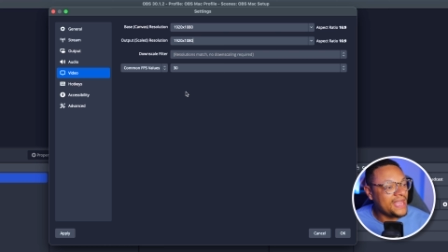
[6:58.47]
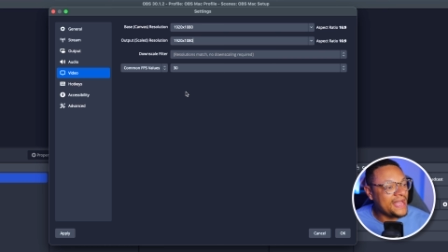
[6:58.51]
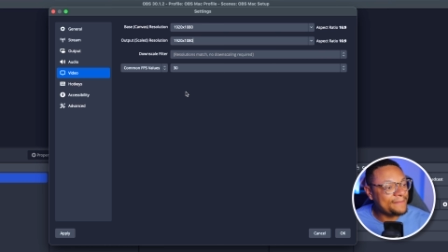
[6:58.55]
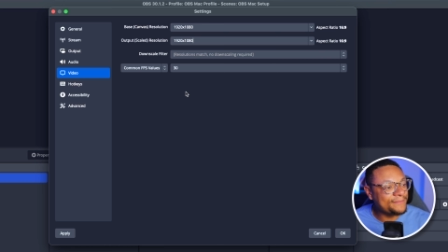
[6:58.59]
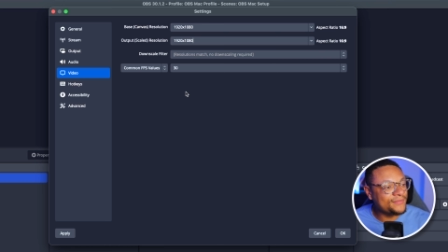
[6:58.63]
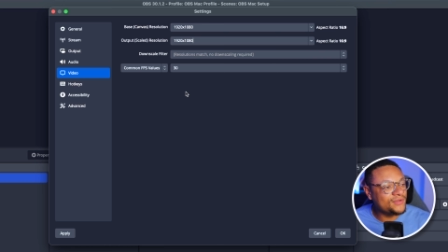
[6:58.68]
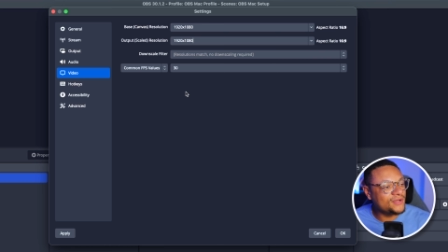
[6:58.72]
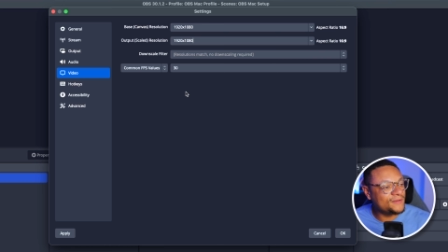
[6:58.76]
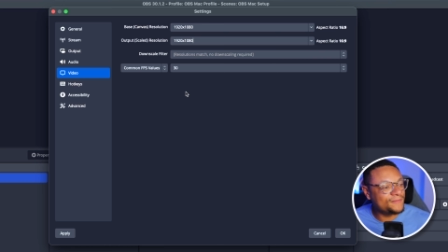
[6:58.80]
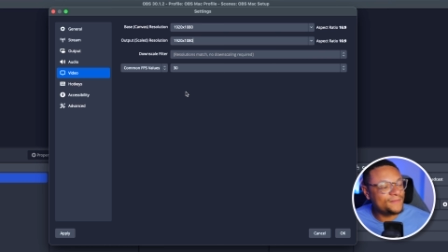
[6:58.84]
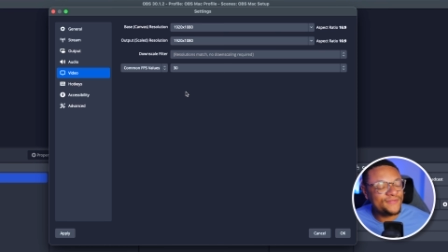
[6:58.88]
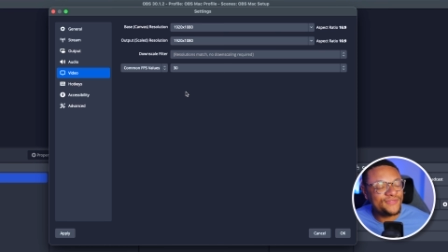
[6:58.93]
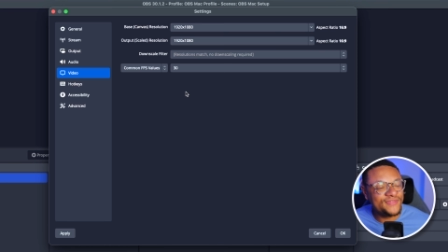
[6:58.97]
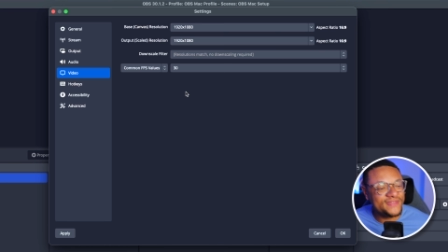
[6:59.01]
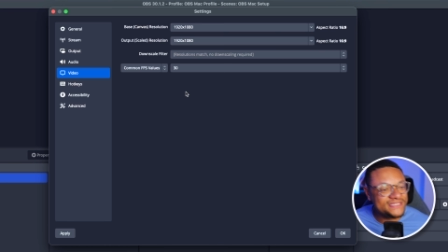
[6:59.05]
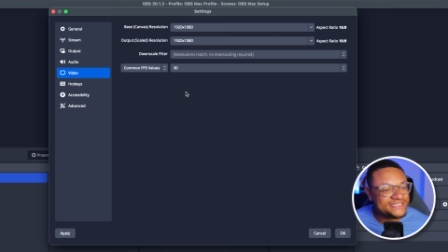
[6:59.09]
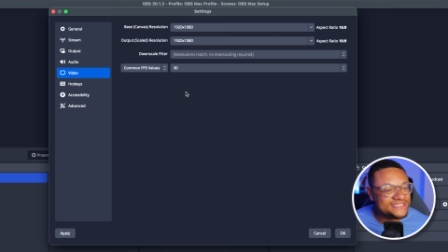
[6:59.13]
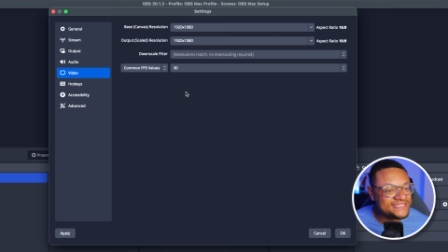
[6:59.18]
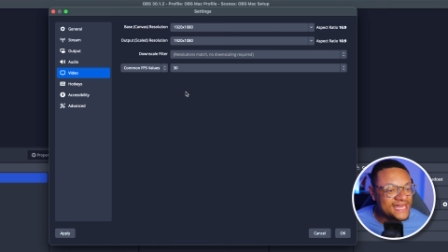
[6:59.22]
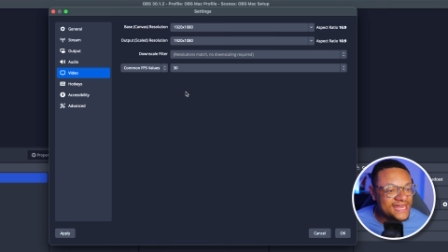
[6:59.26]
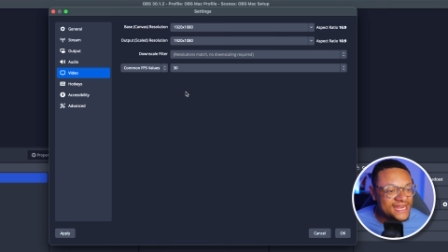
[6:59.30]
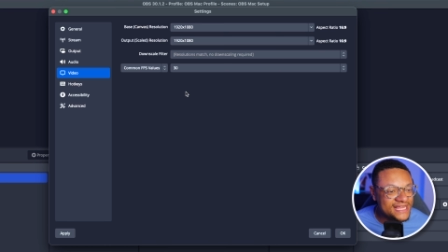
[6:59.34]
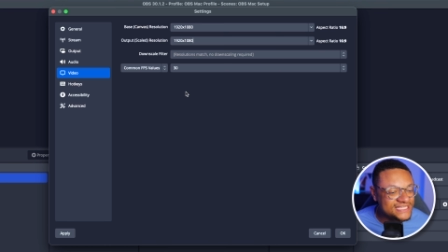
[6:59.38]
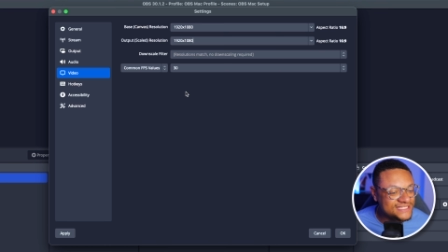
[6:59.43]
I'm good with these
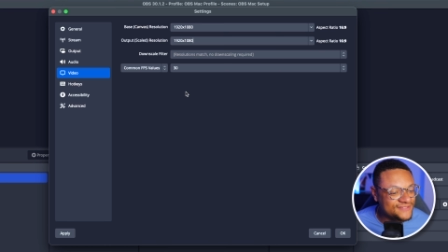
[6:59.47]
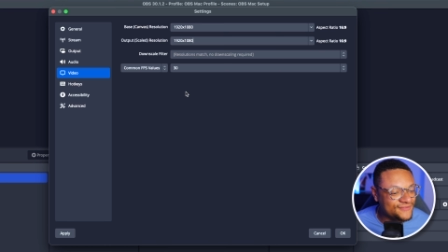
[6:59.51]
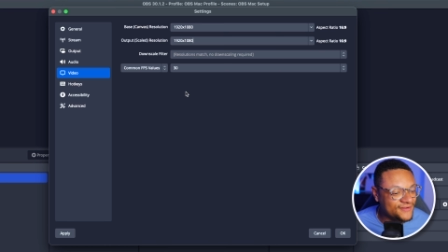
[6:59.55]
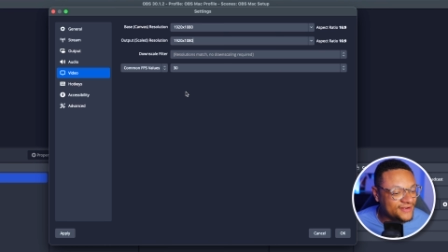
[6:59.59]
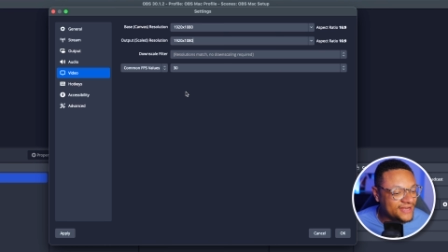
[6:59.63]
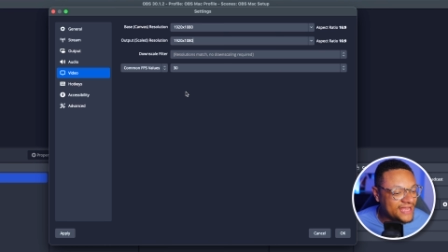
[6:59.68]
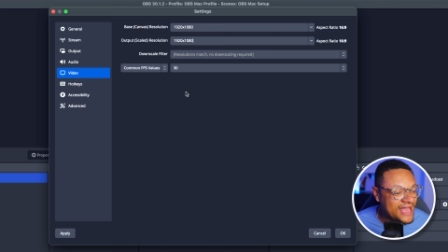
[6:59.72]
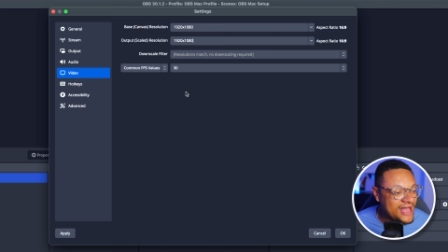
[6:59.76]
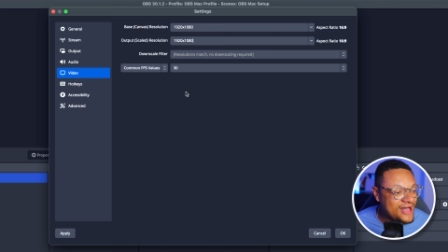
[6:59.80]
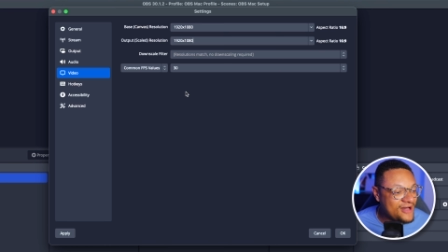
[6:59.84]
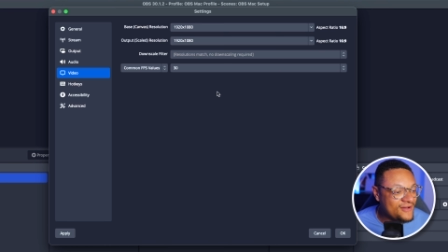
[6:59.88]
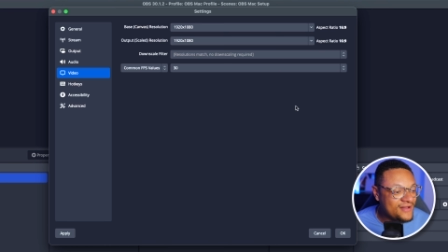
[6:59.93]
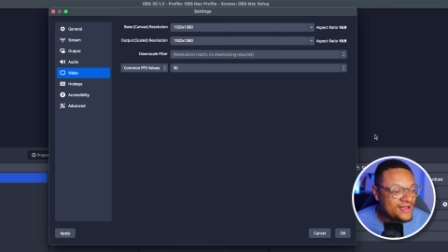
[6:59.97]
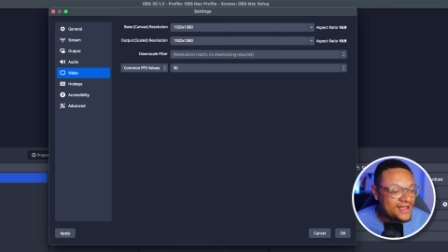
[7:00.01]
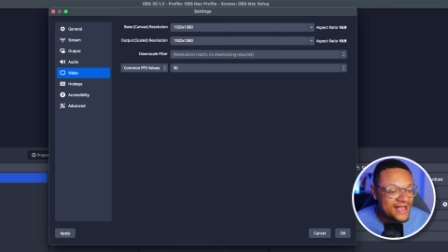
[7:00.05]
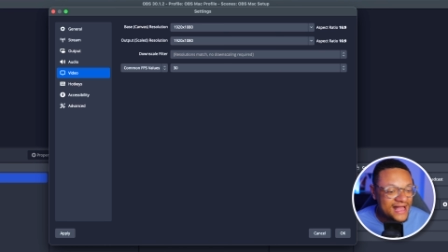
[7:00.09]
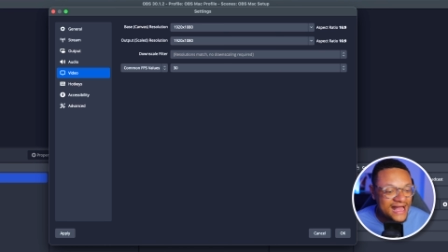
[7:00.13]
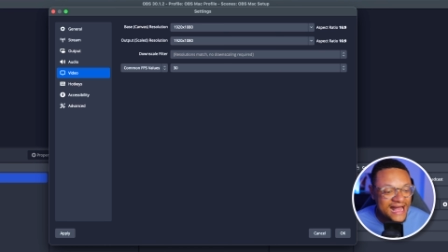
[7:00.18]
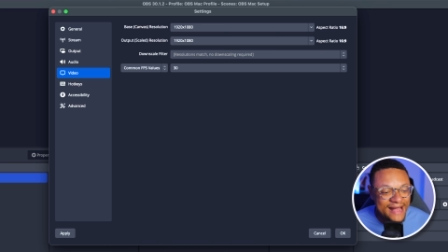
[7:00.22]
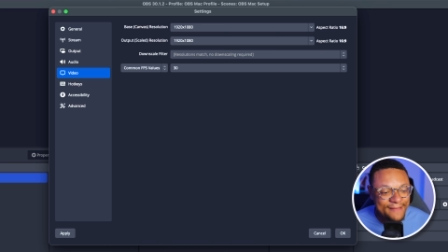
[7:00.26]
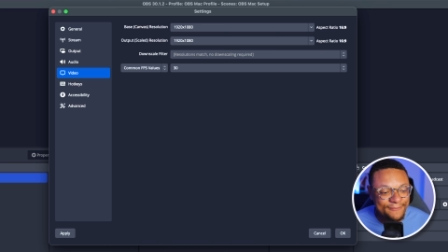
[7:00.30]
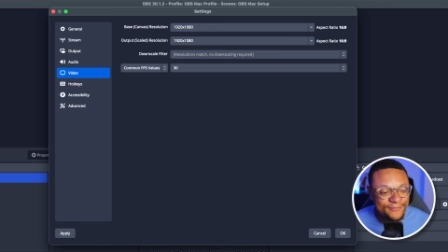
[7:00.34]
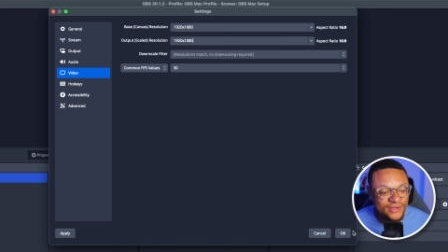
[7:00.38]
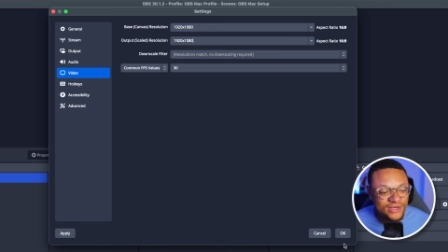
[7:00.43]
settings for now.
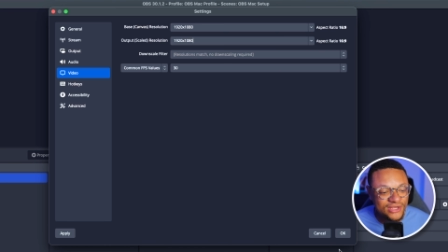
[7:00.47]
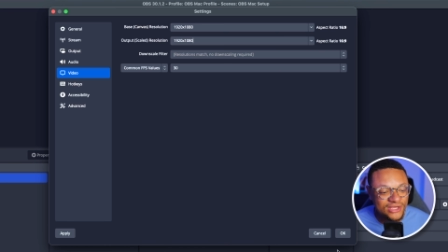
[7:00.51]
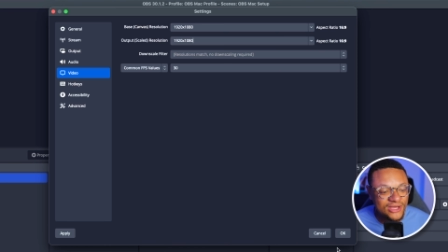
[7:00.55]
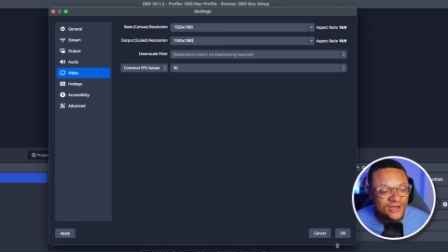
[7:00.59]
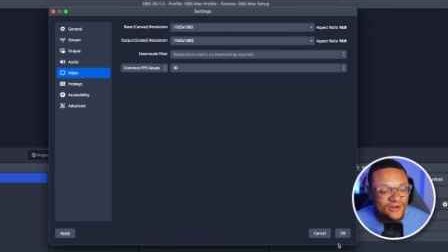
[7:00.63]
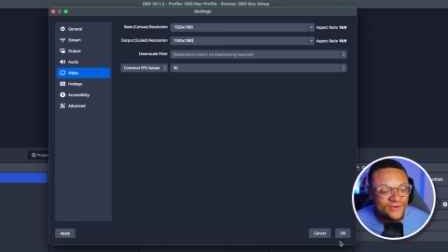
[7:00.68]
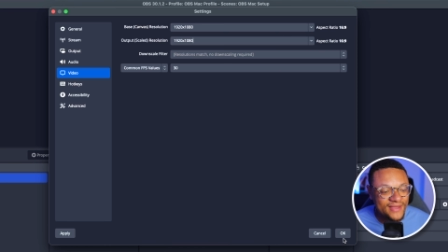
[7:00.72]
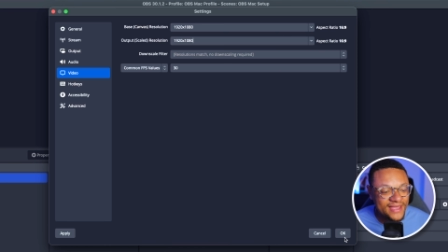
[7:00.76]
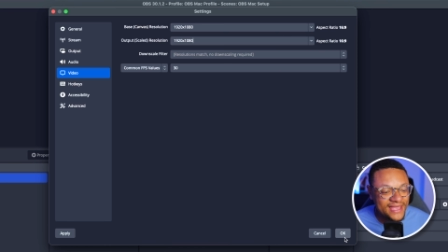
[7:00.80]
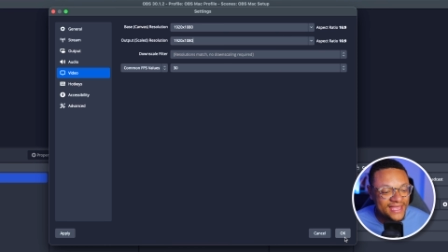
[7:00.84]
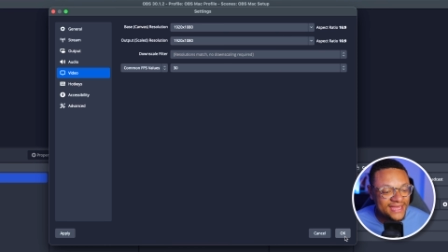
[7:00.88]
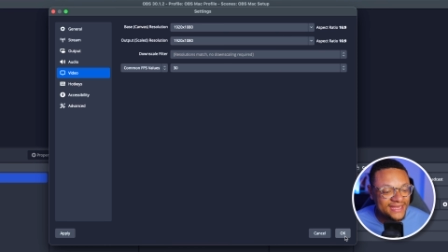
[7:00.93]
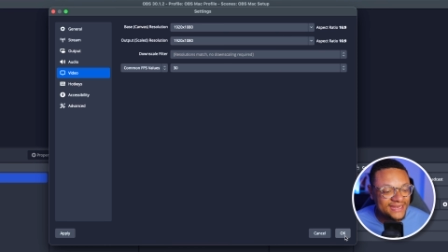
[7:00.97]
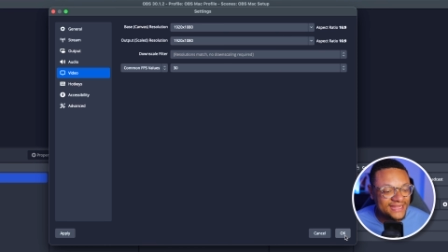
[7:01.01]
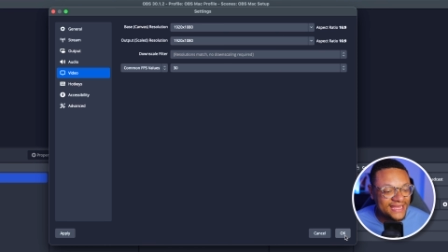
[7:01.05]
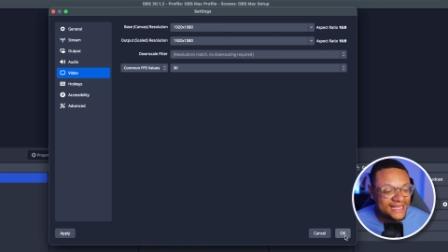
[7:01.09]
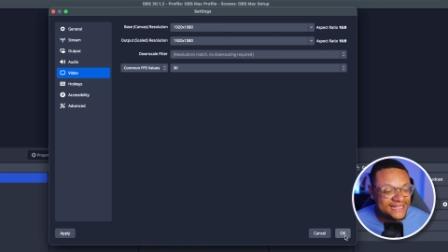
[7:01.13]
I'm gonna go ahead